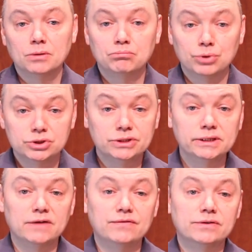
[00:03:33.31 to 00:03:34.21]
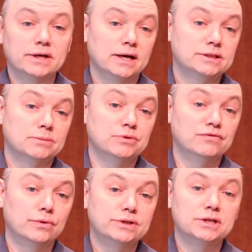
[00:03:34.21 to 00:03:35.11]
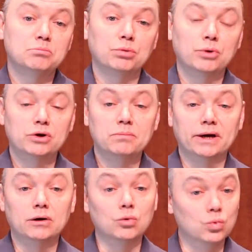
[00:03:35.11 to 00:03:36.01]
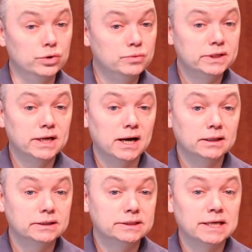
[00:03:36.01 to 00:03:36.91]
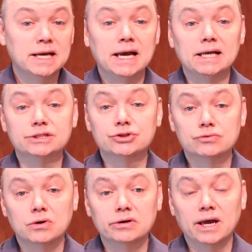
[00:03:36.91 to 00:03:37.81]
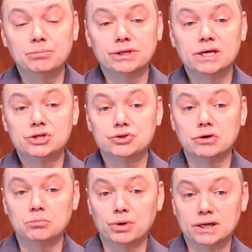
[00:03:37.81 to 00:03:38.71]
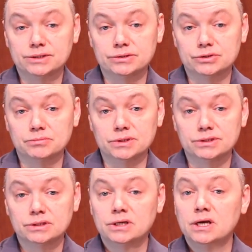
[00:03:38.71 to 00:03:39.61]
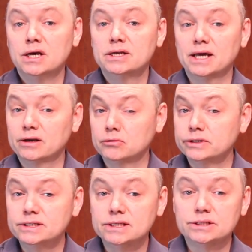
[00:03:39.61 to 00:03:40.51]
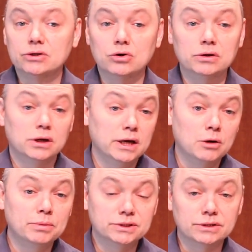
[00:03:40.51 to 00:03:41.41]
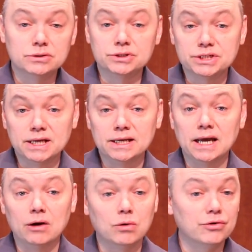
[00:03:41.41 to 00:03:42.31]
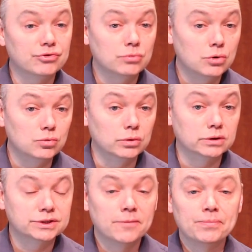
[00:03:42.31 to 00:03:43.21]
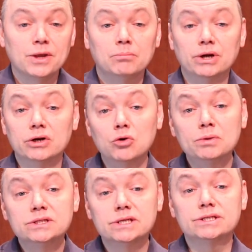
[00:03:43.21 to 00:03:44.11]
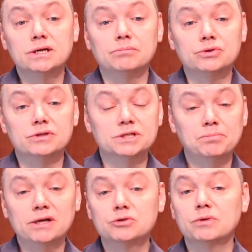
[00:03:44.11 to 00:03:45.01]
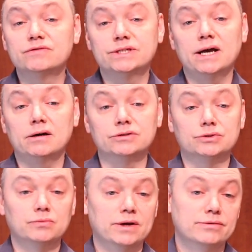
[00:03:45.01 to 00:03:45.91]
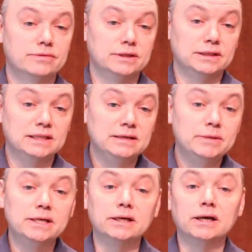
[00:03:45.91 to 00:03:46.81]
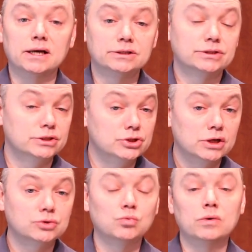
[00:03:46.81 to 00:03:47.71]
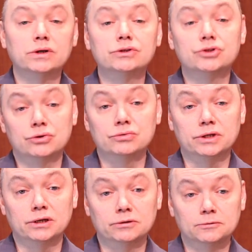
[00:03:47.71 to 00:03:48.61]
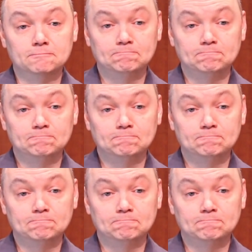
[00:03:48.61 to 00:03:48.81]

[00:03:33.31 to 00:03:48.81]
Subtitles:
Personally, I feel the concept of voicing promoted by our woodwind colleagues has strong application on brass instruments. Not only does it help us understand how our throat works, but it opens us up to the spectrum of sounds rather than limiting us to just one tone color.